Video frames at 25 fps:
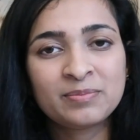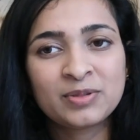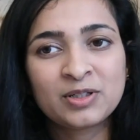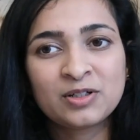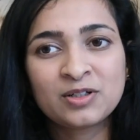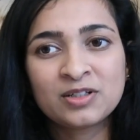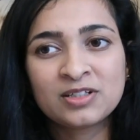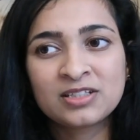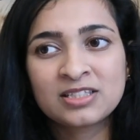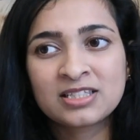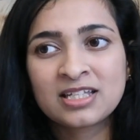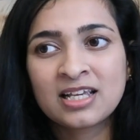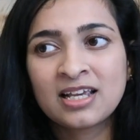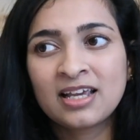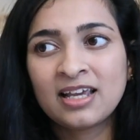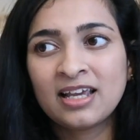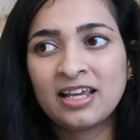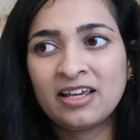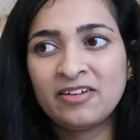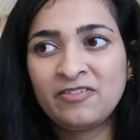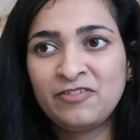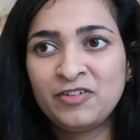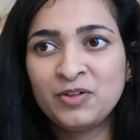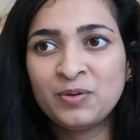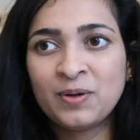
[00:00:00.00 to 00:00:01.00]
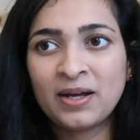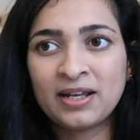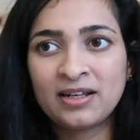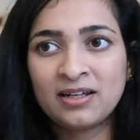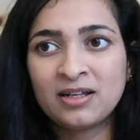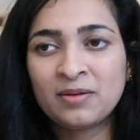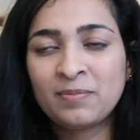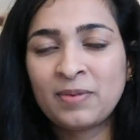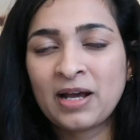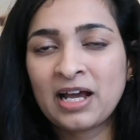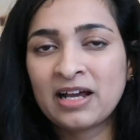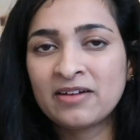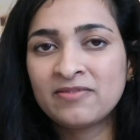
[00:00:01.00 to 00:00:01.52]
because if you end
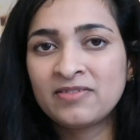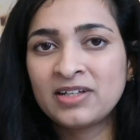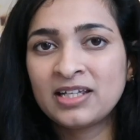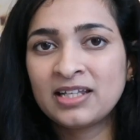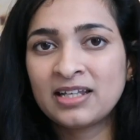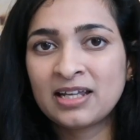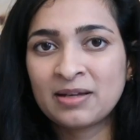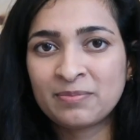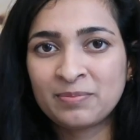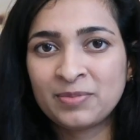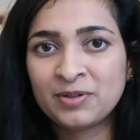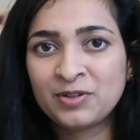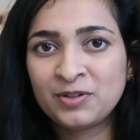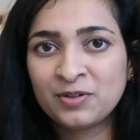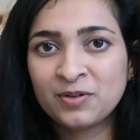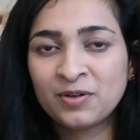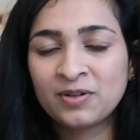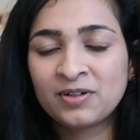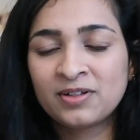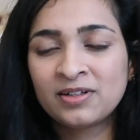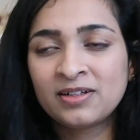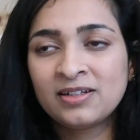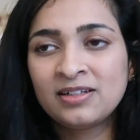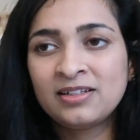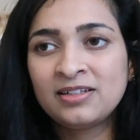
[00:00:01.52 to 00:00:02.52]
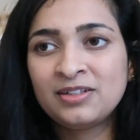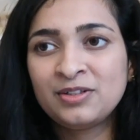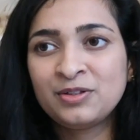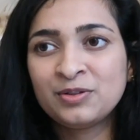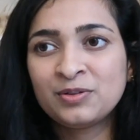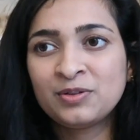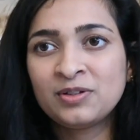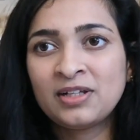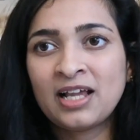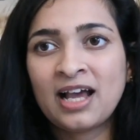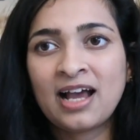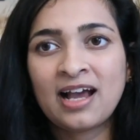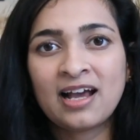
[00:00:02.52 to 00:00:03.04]
up having an epidural,
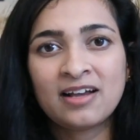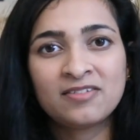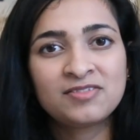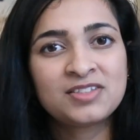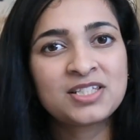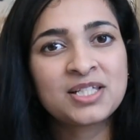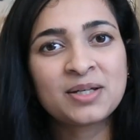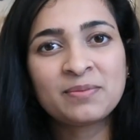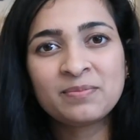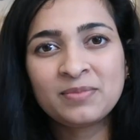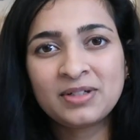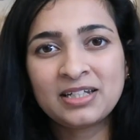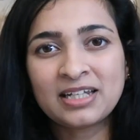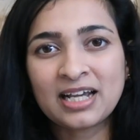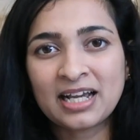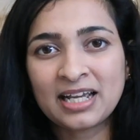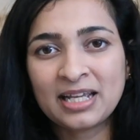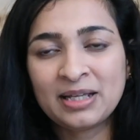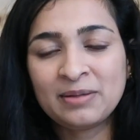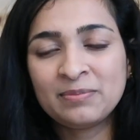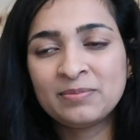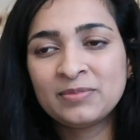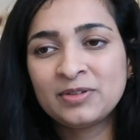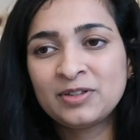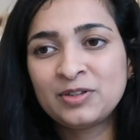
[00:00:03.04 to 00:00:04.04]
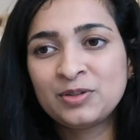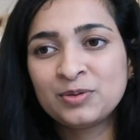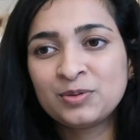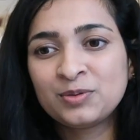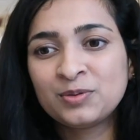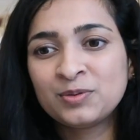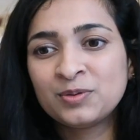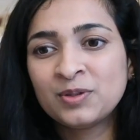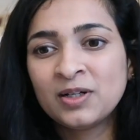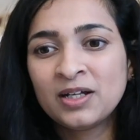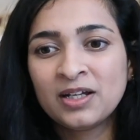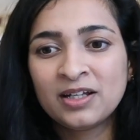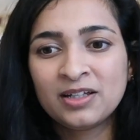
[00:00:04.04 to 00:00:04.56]
you'll have some time
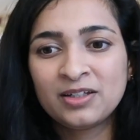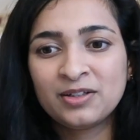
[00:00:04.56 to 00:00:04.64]
to,